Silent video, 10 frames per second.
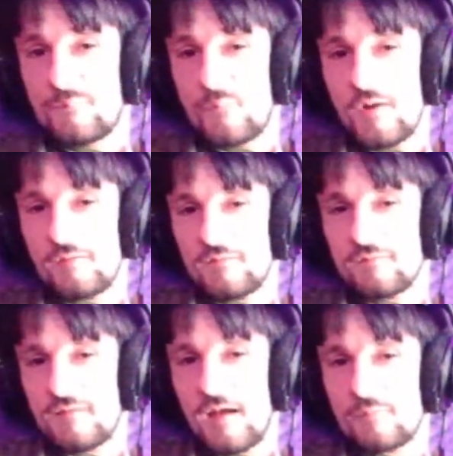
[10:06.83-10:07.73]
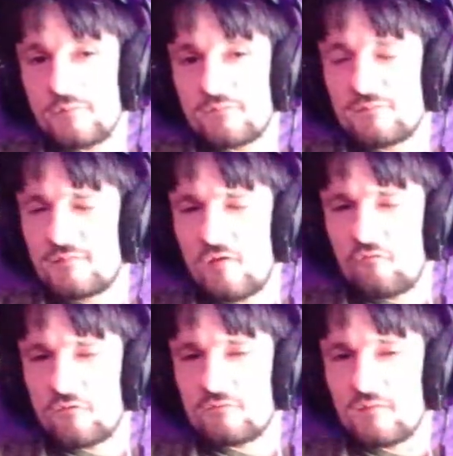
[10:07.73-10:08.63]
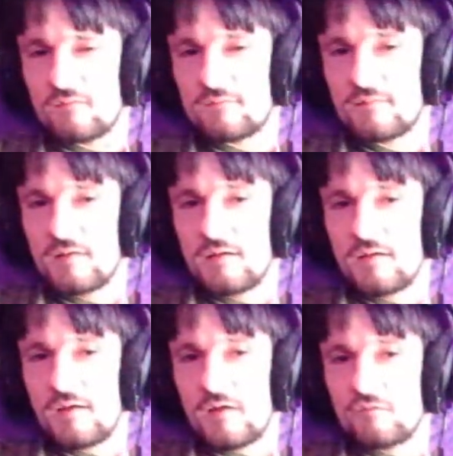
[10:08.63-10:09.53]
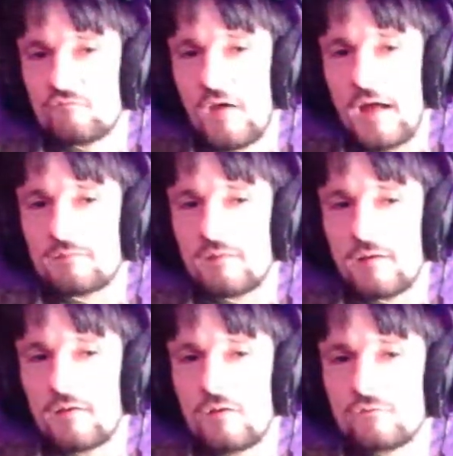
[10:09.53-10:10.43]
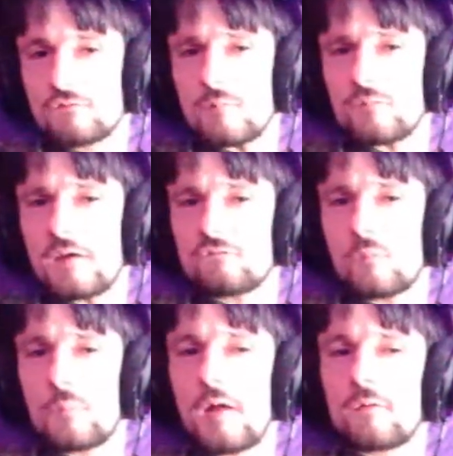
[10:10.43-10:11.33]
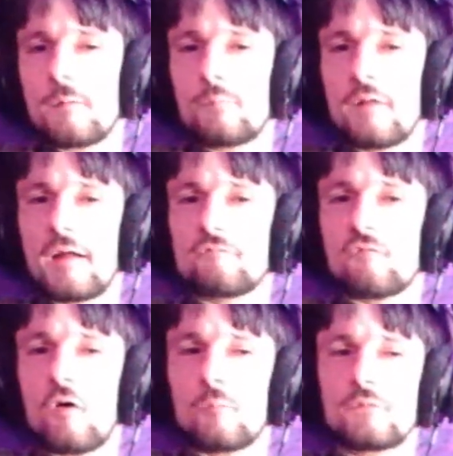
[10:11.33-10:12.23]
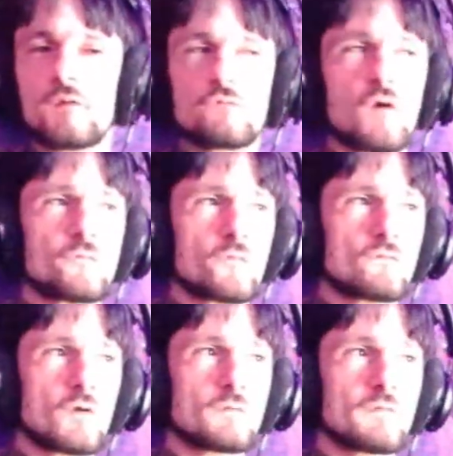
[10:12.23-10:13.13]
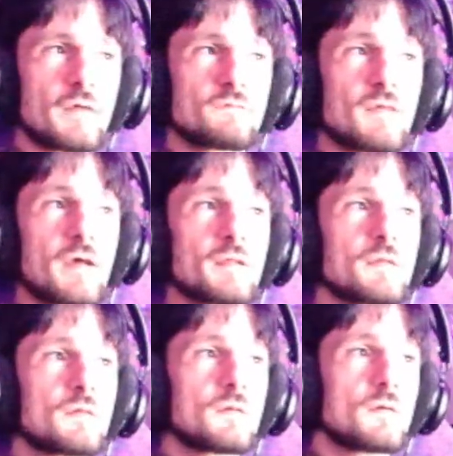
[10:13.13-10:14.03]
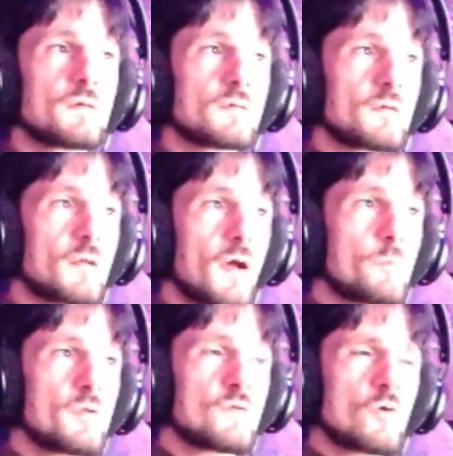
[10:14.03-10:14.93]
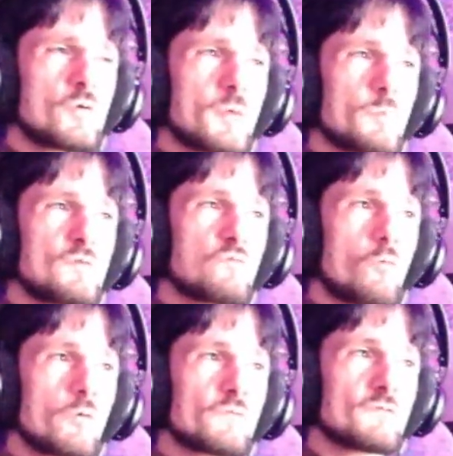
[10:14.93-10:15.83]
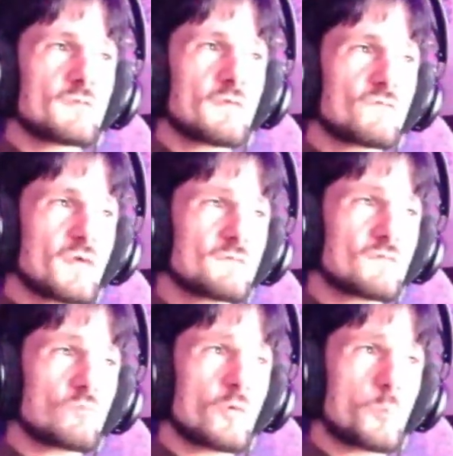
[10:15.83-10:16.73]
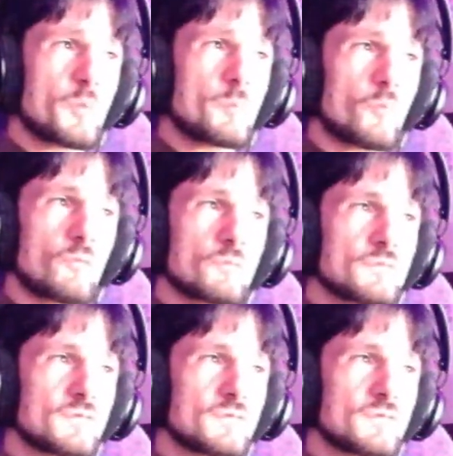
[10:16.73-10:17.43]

But it does have its differences in the fact that some things are better in Planetfall, but there's also certain things that no, you can't be dwarves in Civ 6. It's real people.